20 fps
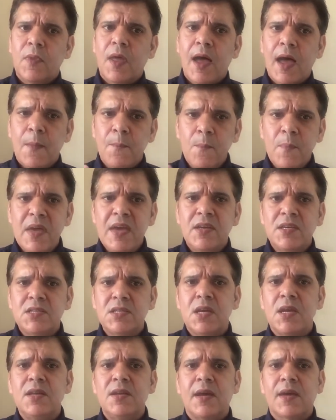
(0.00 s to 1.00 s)
are
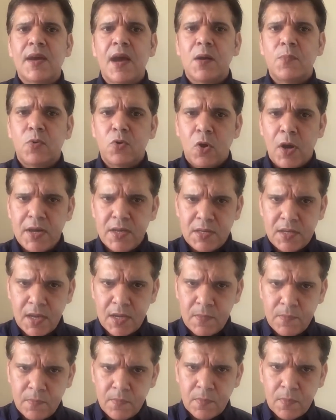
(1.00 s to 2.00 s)
mixed in a carburetor